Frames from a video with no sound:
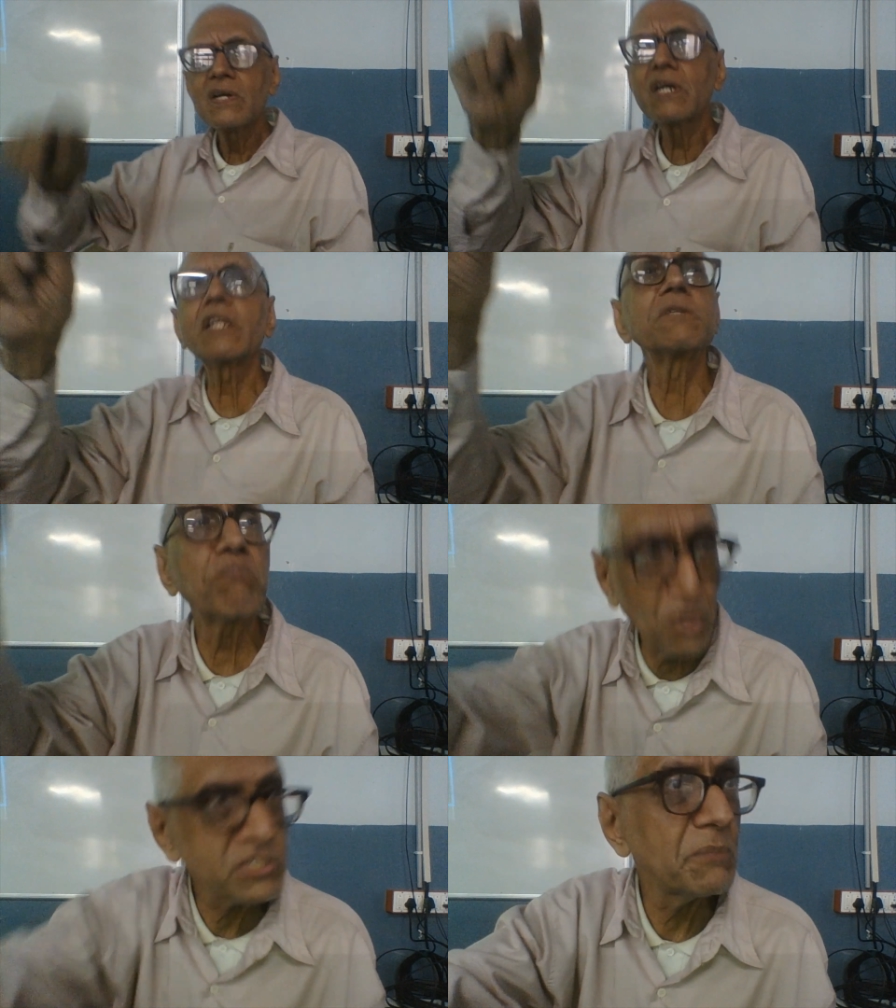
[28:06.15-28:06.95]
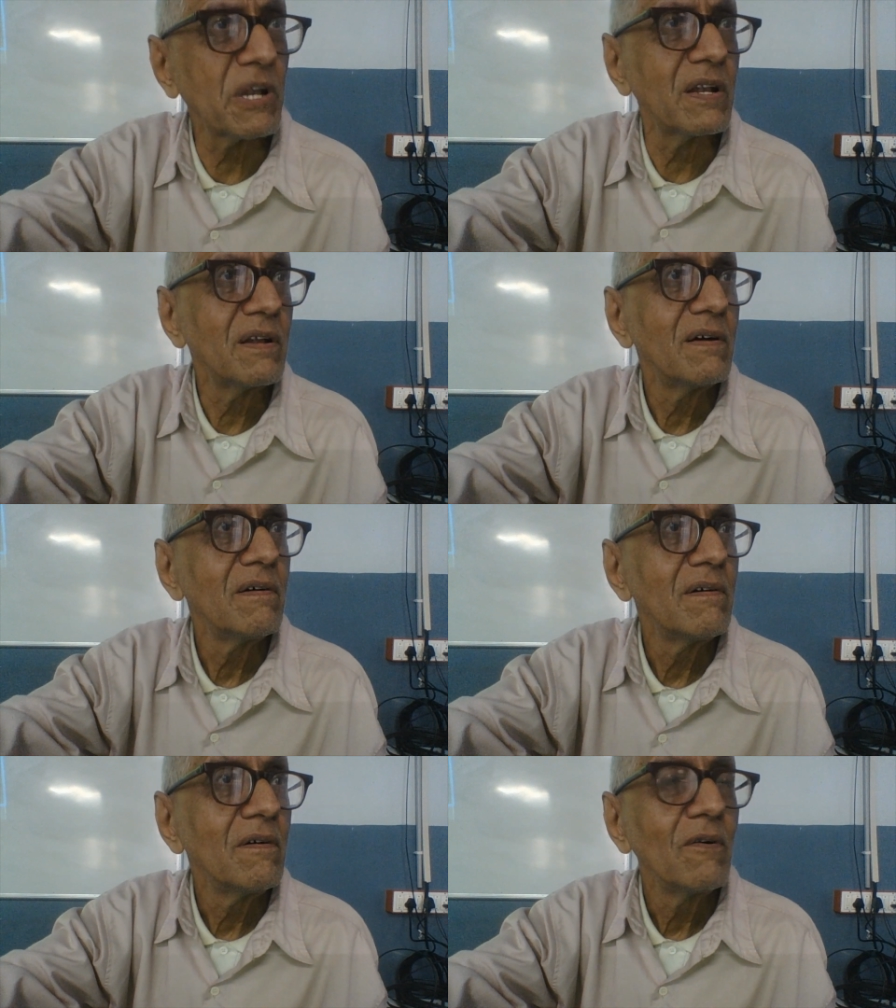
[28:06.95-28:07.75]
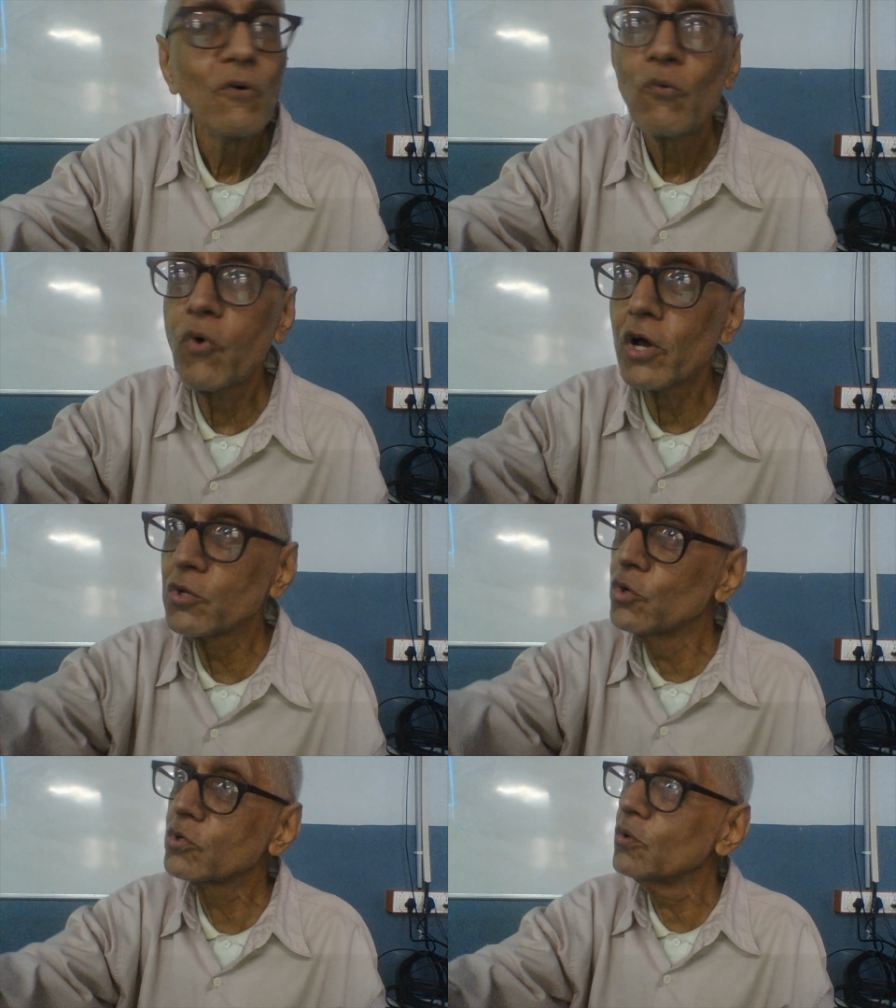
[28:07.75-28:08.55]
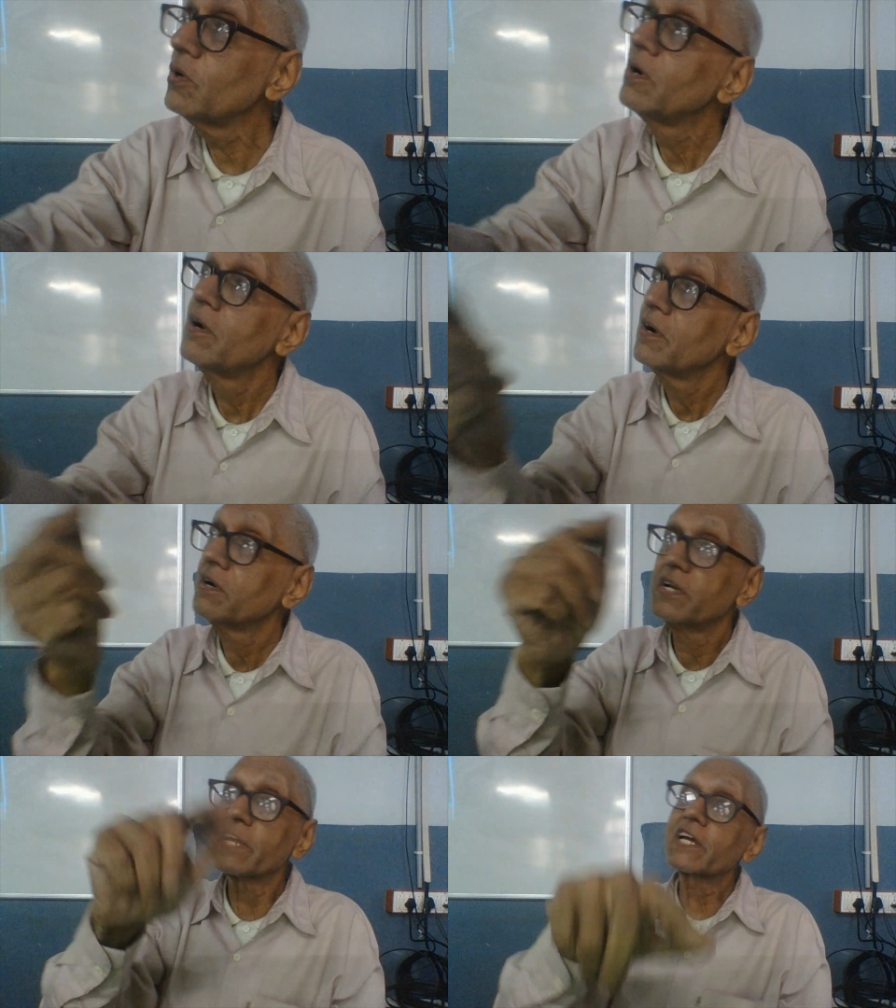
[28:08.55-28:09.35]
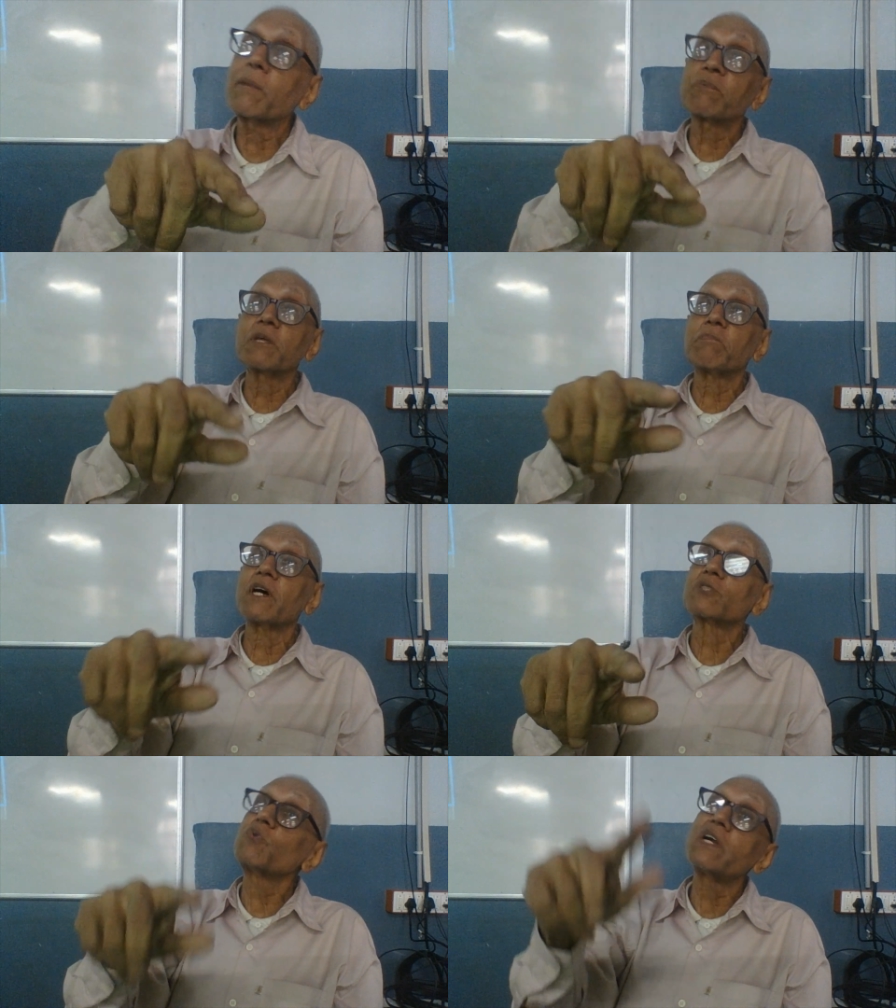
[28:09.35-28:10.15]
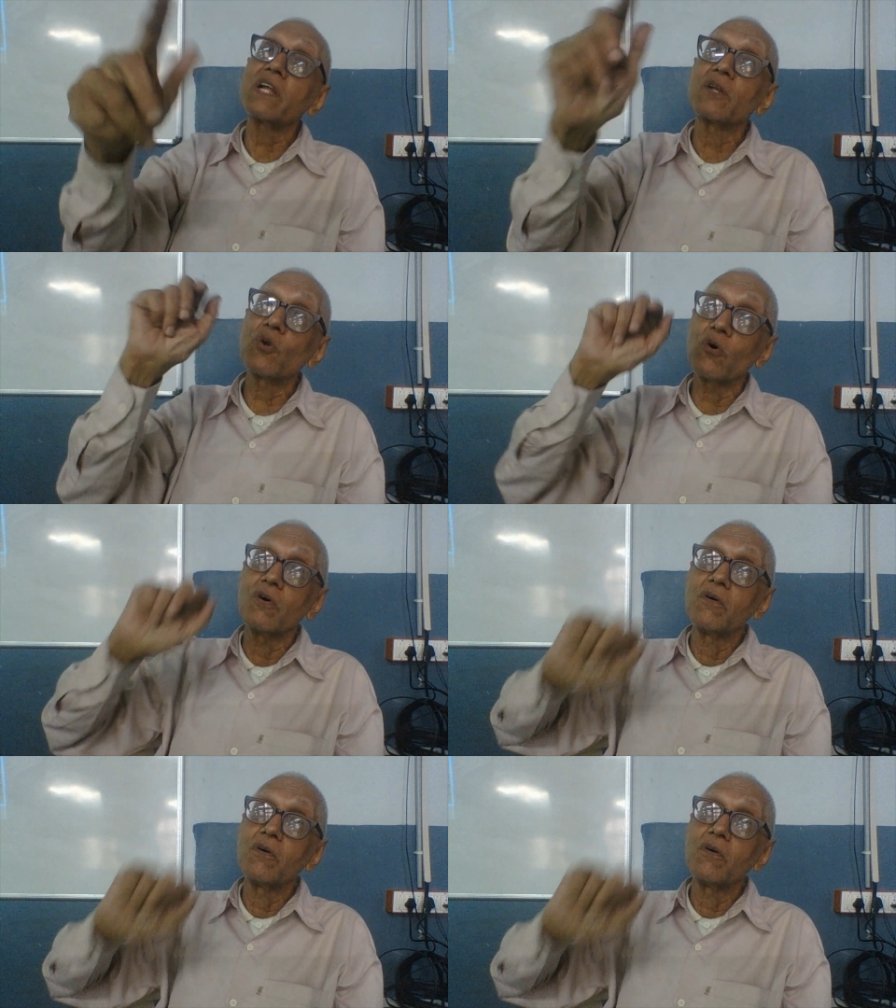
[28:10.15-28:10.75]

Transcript: it is possible for you to decrypt the password and know.